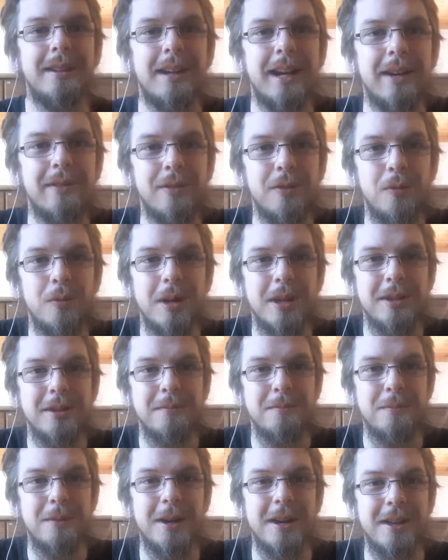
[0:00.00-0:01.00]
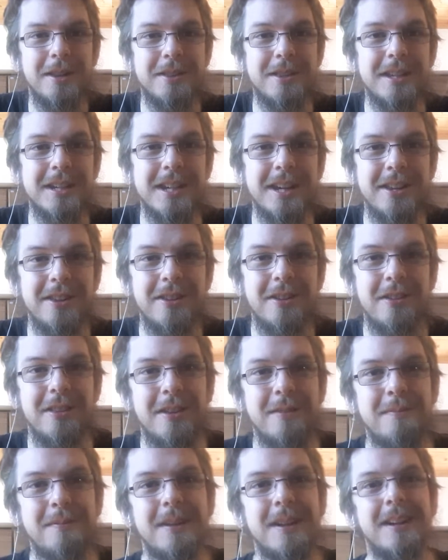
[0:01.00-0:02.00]
I haven't read them, but I think I know
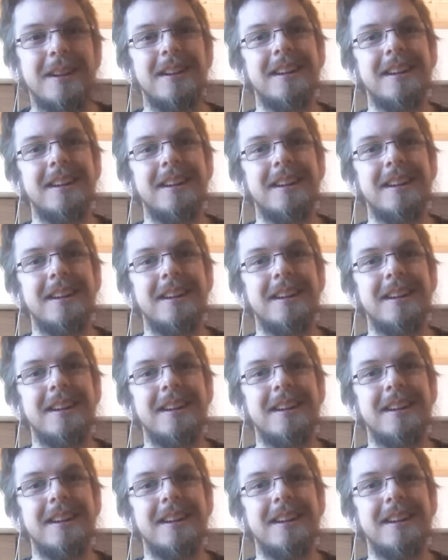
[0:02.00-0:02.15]
them.